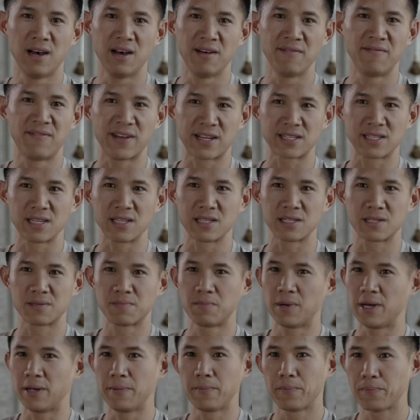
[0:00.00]
fixes,
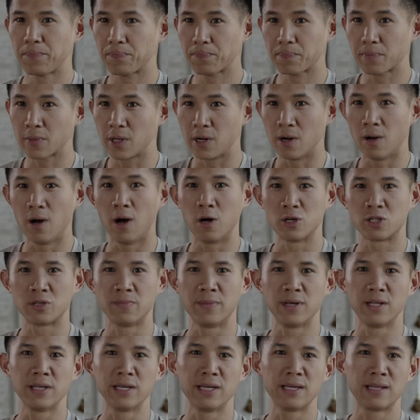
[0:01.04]
but
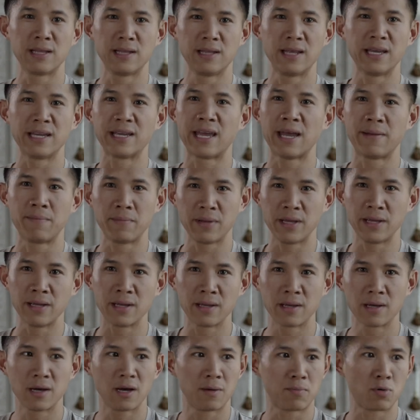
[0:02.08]
ultimately they can
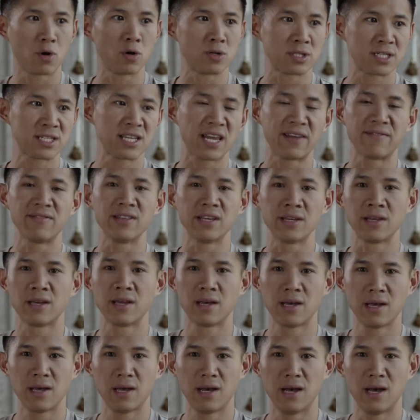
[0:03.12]
be approached safely
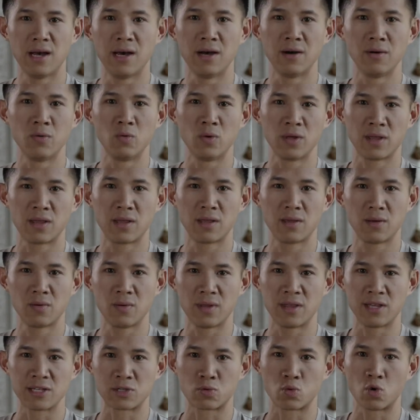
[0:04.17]

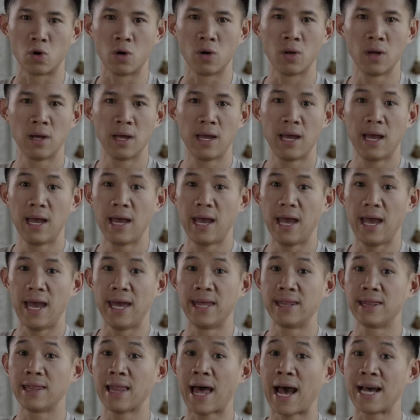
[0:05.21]
with this role.
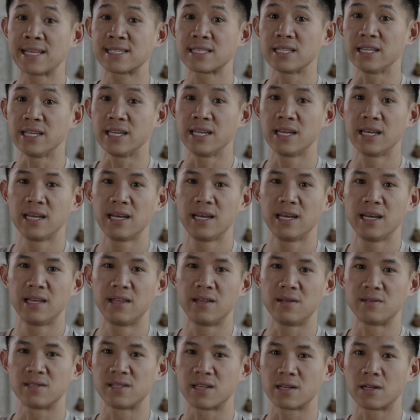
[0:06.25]
And lastly,
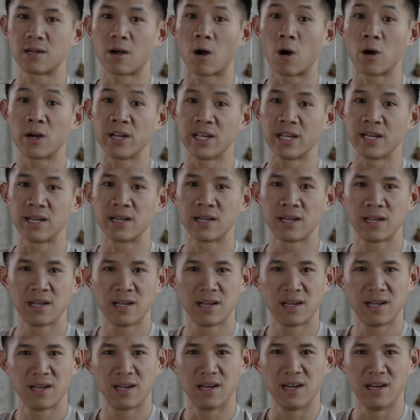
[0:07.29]
there's the guardian,
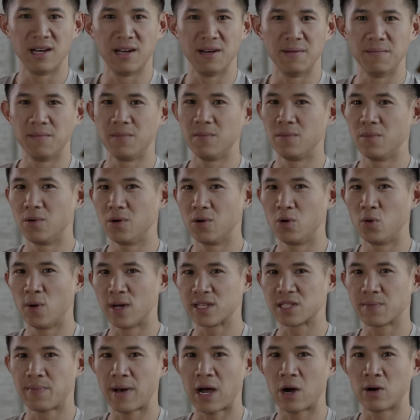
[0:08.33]
who has
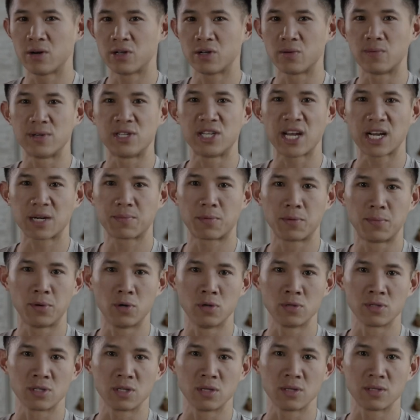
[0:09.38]
the power to reject
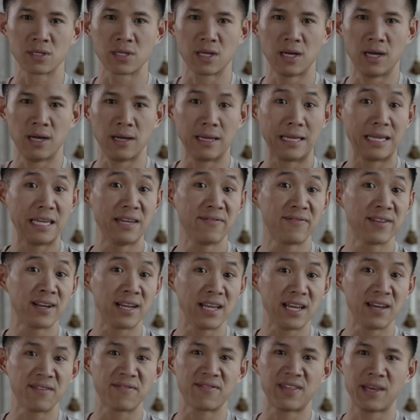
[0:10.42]
proposals, even
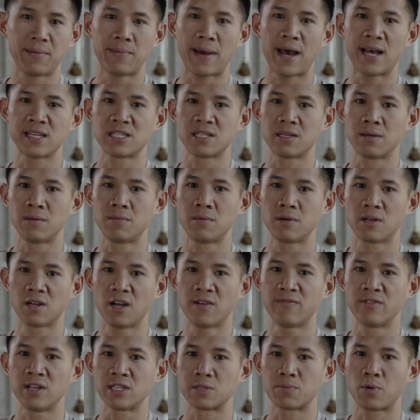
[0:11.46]
if they pass a
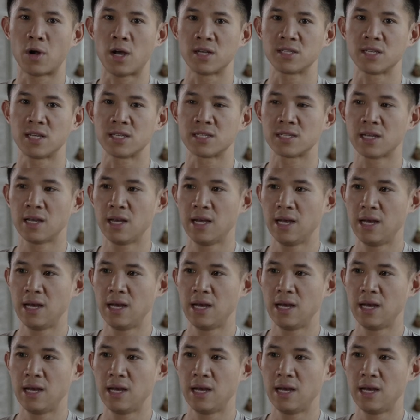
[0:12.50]
governance process.